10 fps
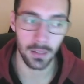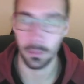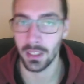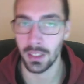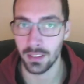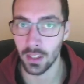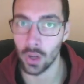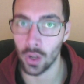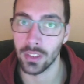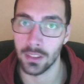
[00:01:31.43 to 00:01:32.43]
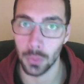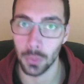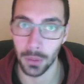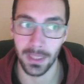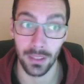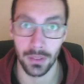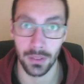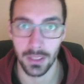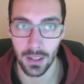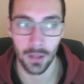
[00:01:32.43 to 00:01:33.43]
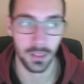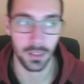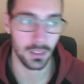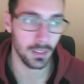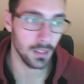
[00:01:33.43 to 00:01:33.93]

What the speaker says: but the content will be different, obviously.